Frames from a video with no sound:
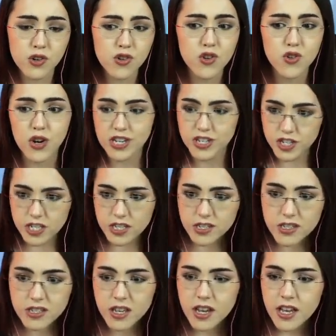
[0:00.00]

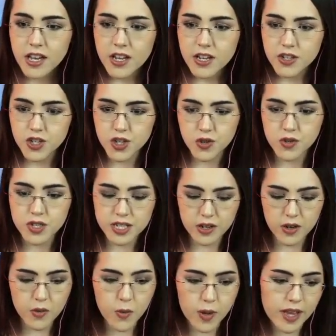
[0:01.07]
crutches to
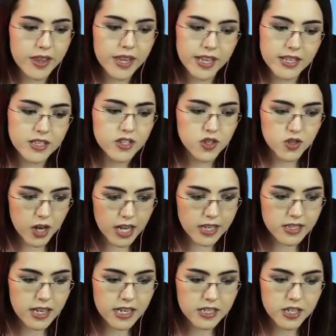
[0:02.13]
deal with his
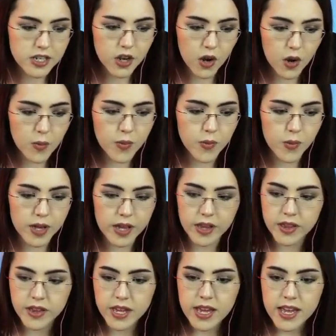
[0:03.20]
stress and to cope
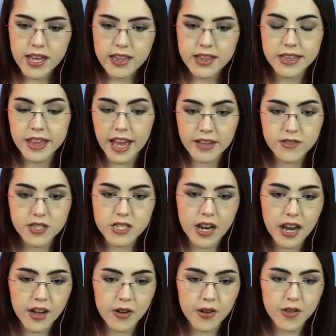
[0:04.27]
with the
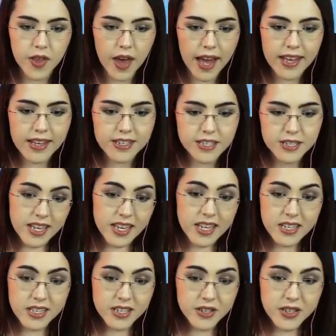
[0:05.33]
lifestyle that he
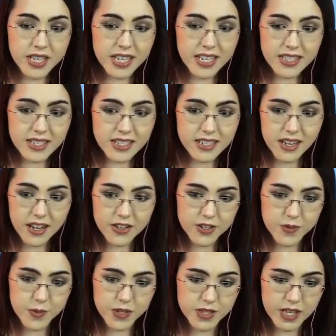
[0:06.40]
clearly isn't
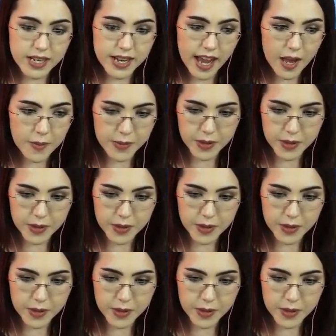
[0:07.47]
100% happy